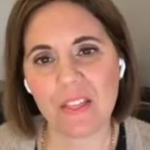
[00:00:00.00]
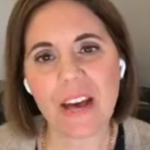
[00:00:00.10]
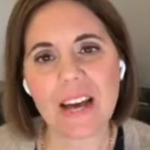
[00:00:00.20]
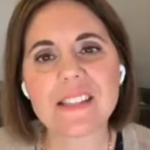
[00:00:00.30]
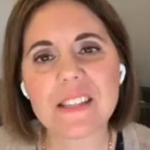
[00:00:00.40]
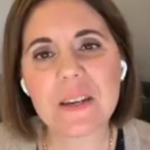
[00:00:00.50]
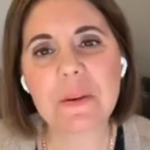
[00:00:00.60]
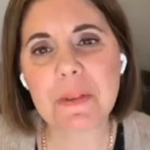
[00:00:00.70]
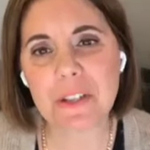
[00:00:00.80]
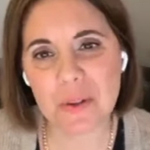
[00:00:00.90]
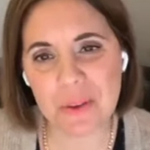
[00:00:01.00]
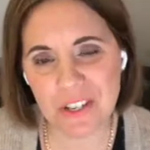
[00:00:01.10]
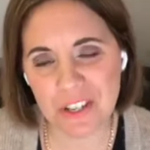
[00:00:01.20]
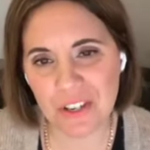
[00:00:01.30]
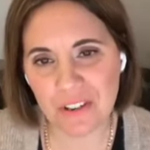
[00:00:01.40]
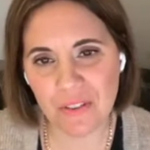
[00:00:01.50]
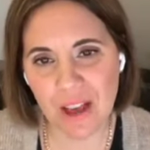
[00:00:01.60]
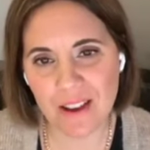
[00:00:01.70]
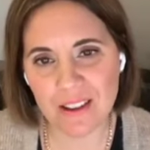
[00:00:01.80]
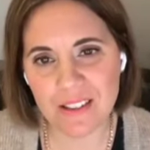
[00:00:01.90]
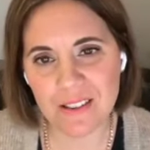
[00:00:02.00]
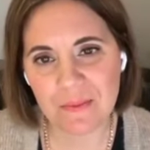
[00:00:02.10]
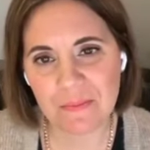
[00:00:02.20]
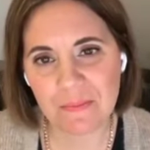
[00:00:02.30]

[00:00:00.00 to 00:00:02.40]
That's the habituation effect.